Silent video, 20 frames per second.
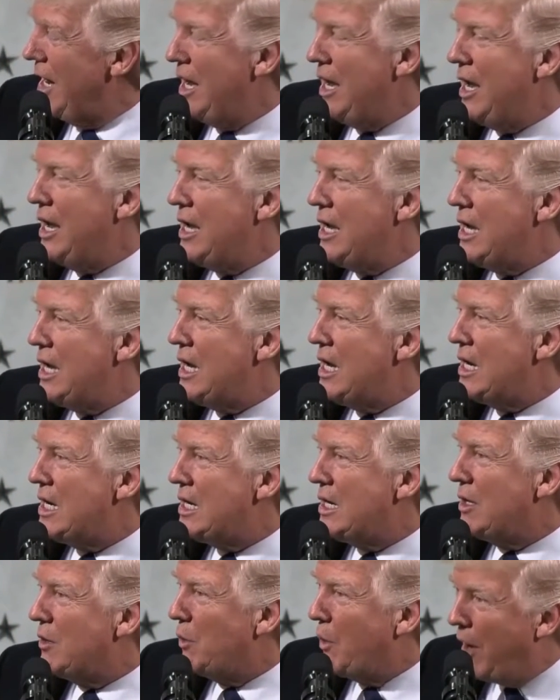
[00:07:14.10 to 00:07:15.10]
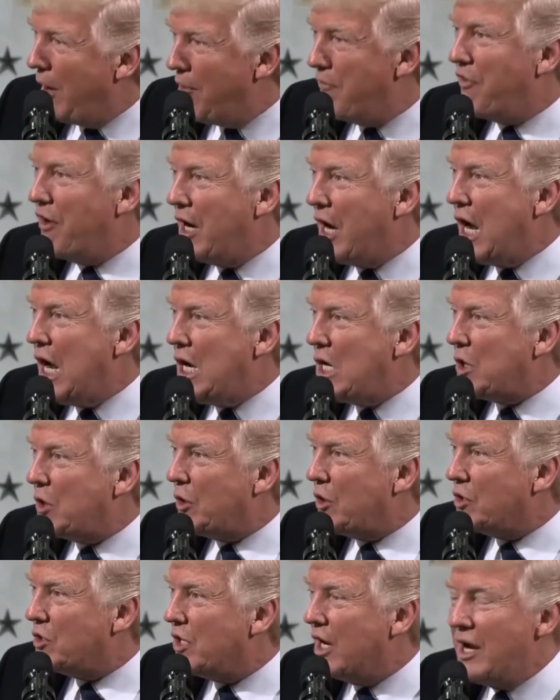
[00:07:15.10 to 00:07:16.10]
he ran for
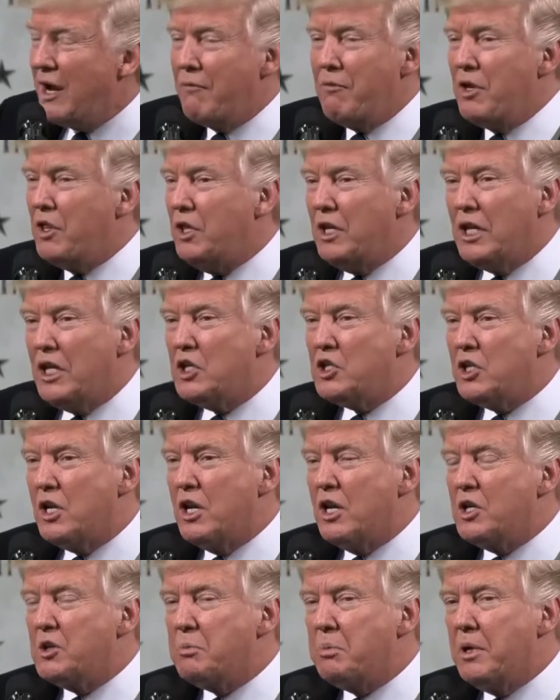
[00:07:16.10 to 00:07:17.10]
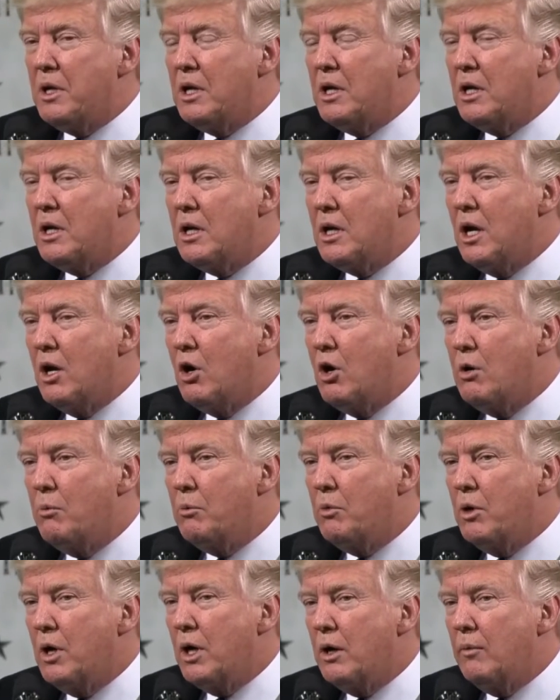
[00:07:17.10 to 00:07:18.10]
Congress. And everything he's done has been a
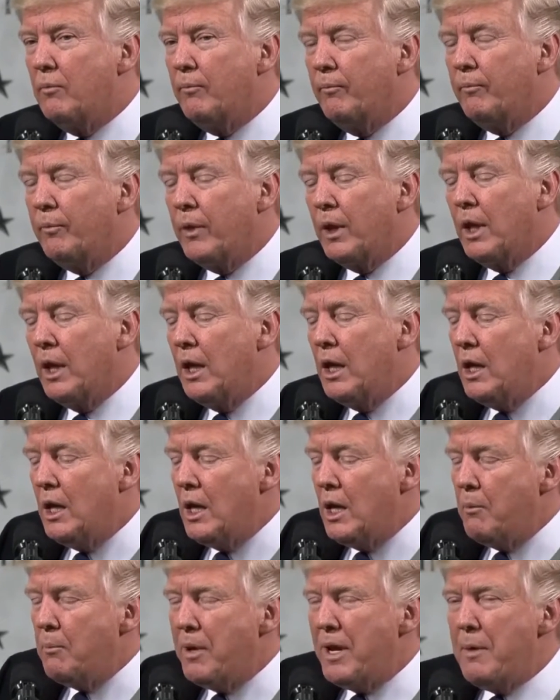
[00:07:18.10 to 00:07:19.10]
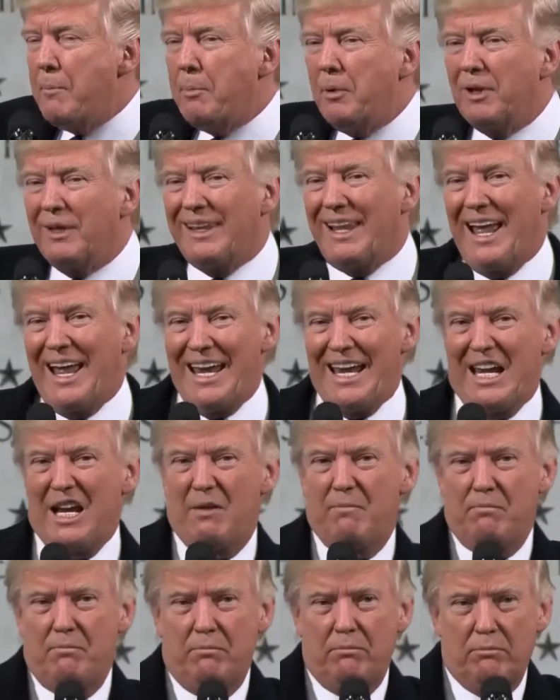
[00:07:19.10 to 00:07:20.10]
home run. People like
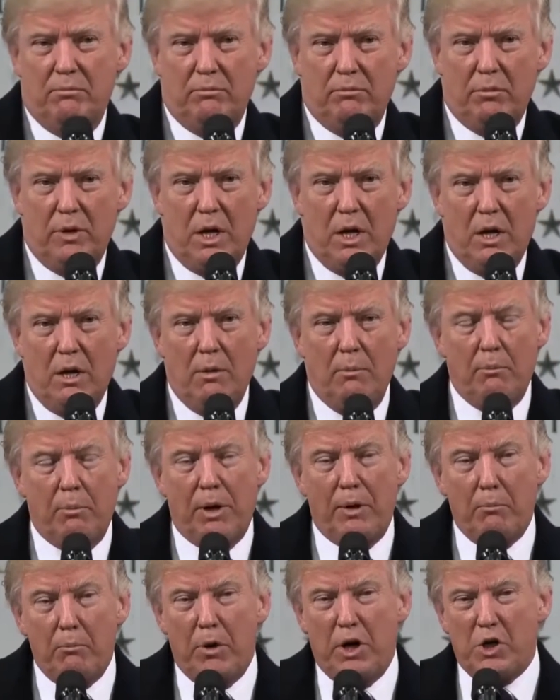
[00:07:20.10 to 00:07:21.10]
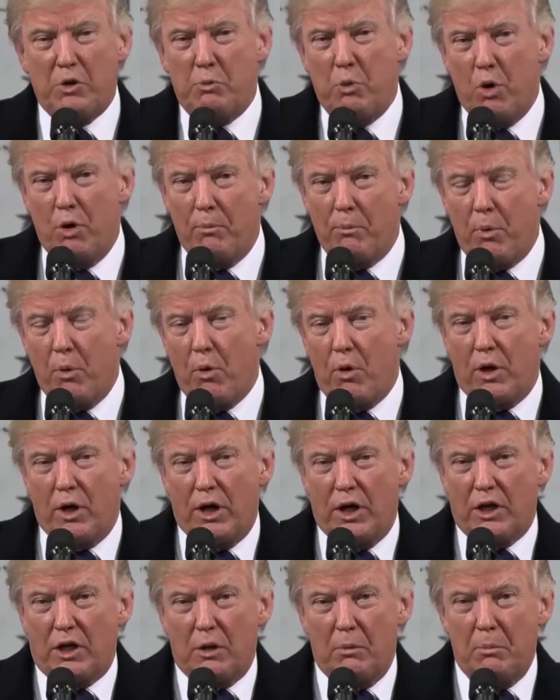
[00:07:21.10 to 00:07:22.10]
him, but much more
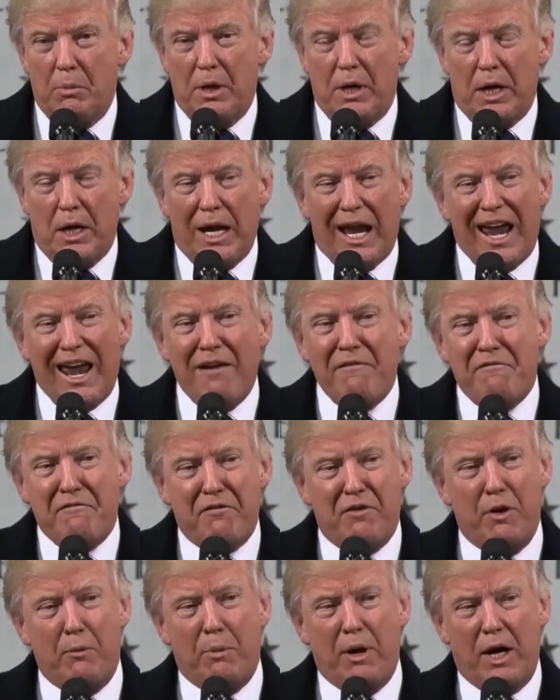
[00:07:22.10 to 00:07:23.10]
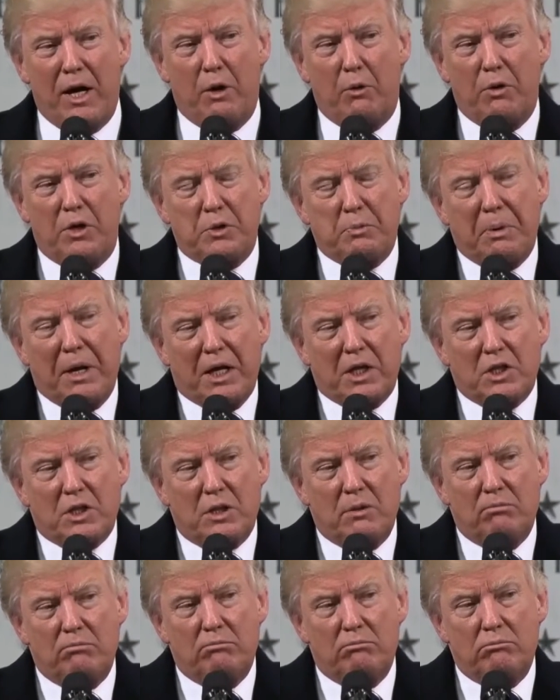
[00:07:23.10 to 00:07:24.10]
importantly to me, everybody respects him.